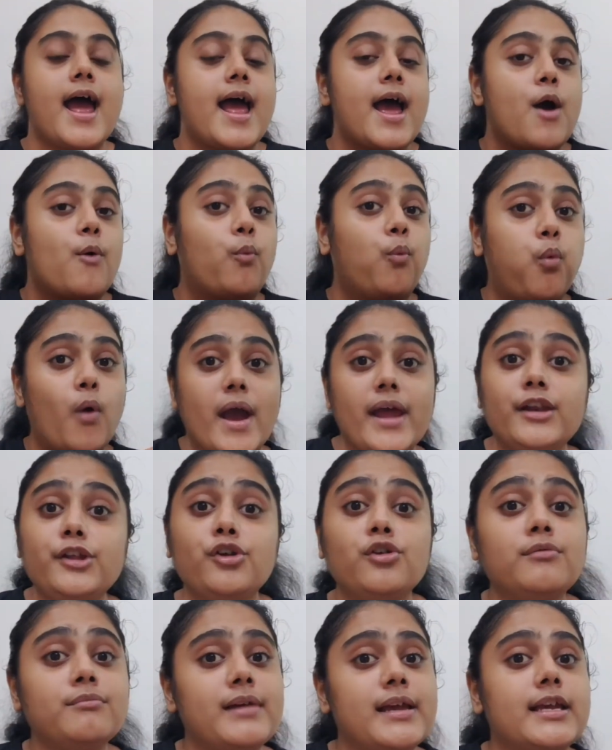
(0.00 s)
when
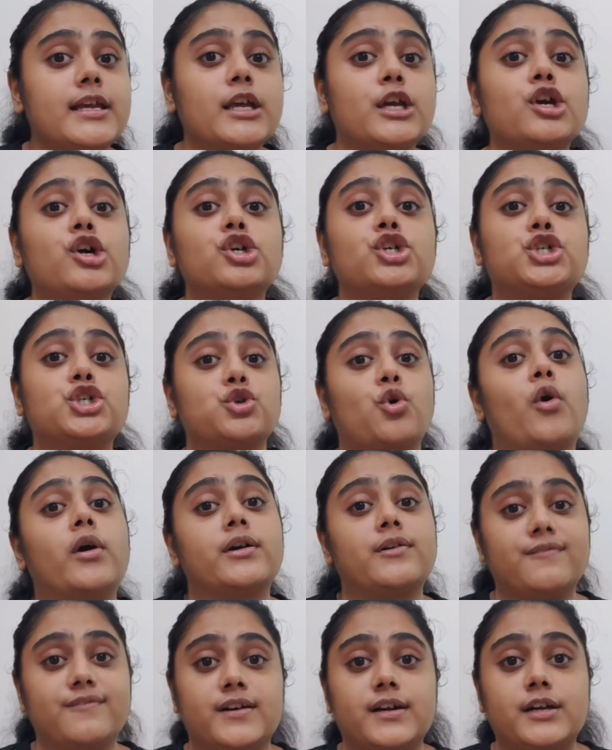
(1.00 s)
you're making
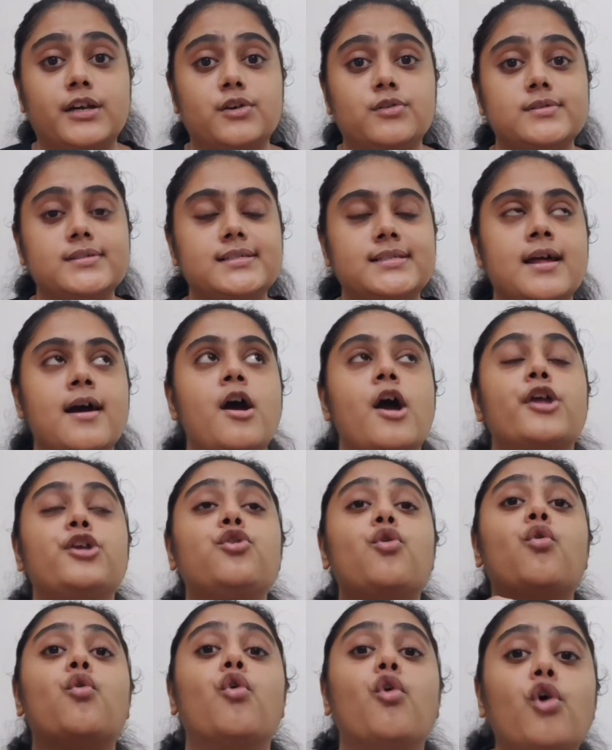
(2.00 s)
short videos, you
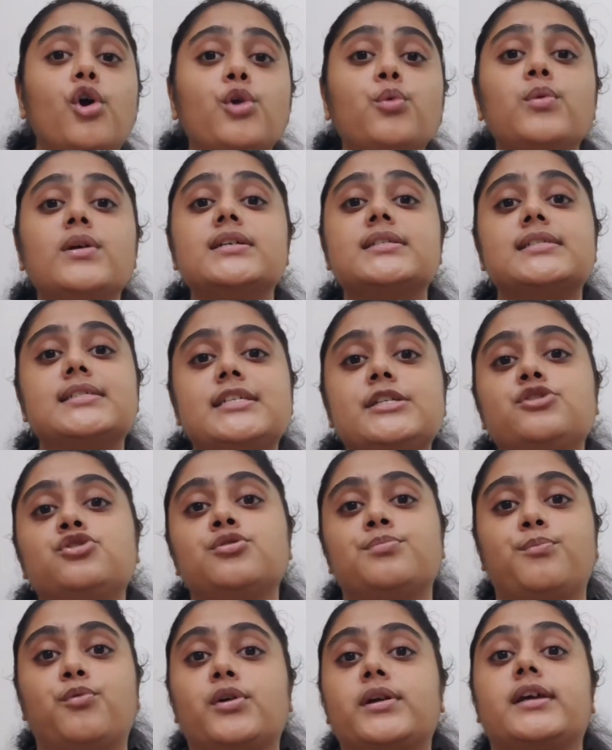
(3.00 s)
always need to
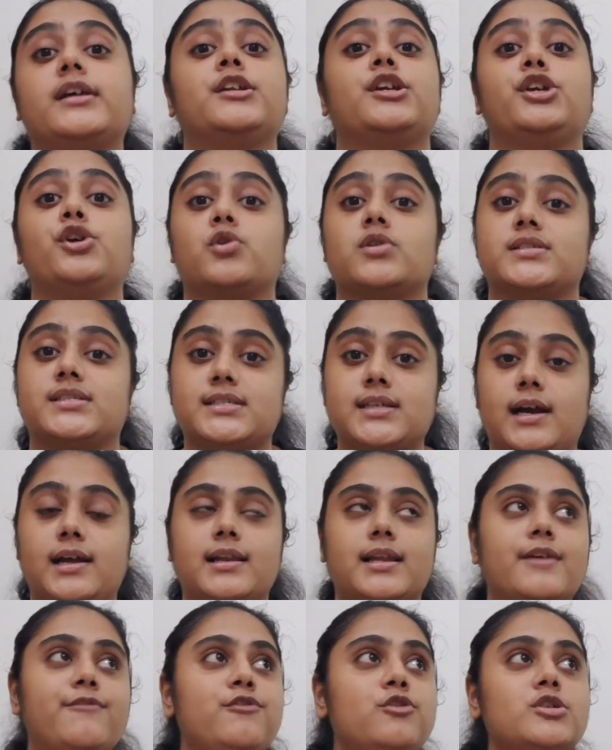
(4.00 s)
put in your style.
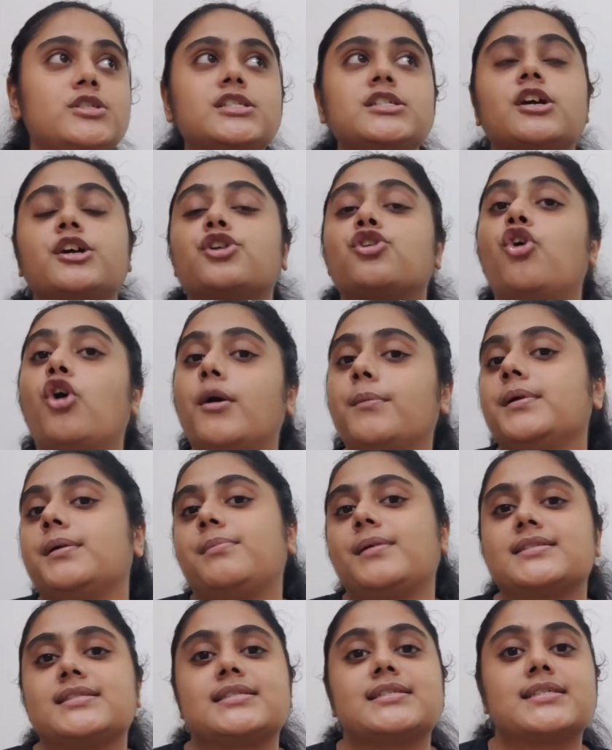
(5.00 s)
If you start copy
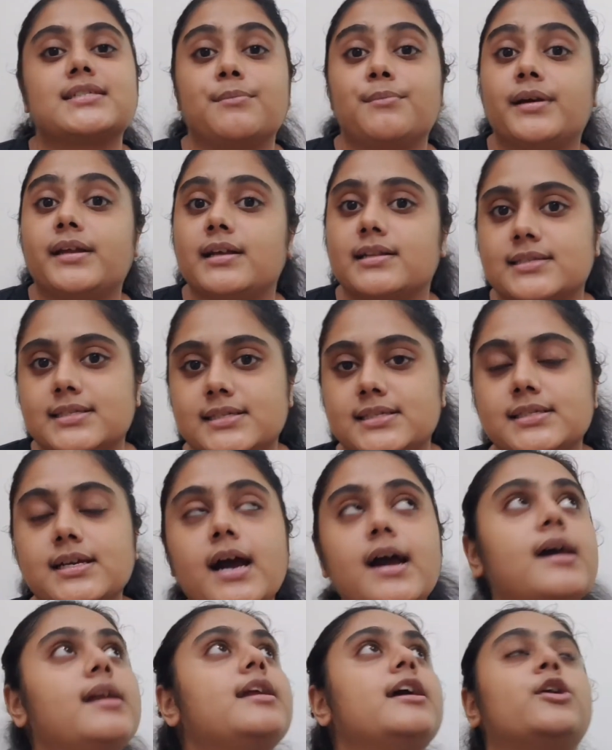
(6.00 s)
pasting somebody else's
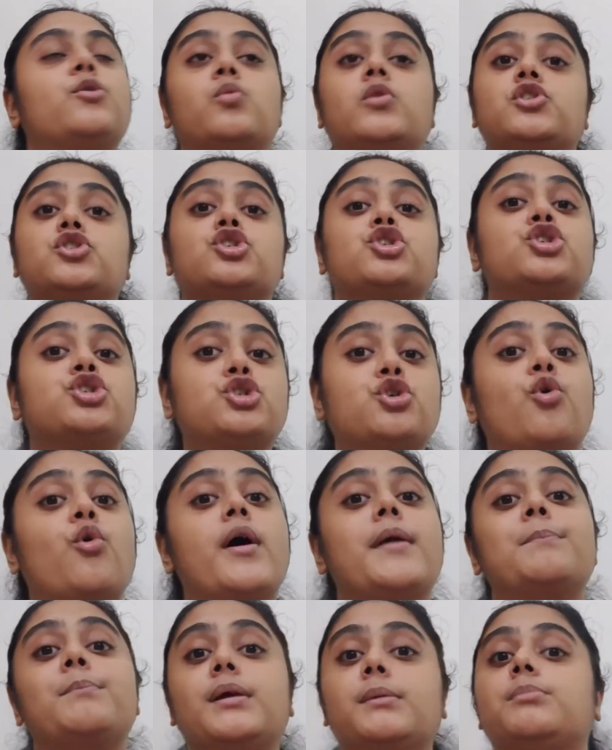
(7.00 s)
style, it will just show
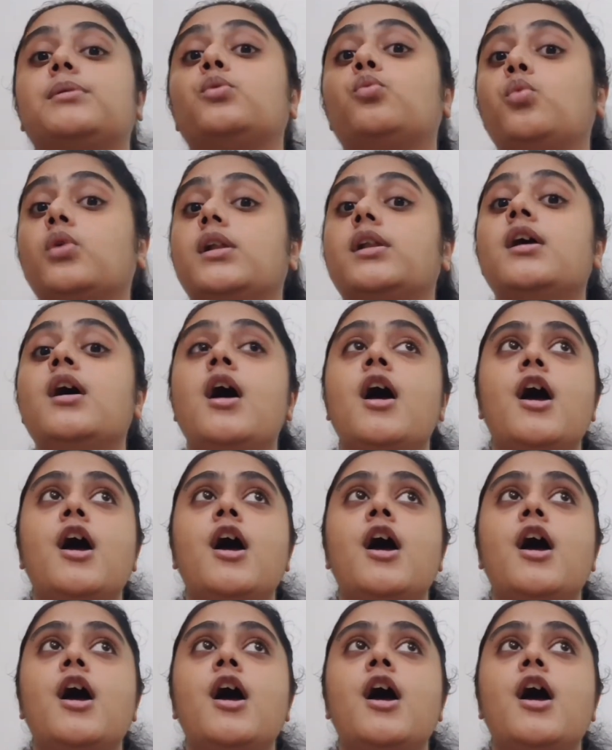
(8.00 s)
and people will,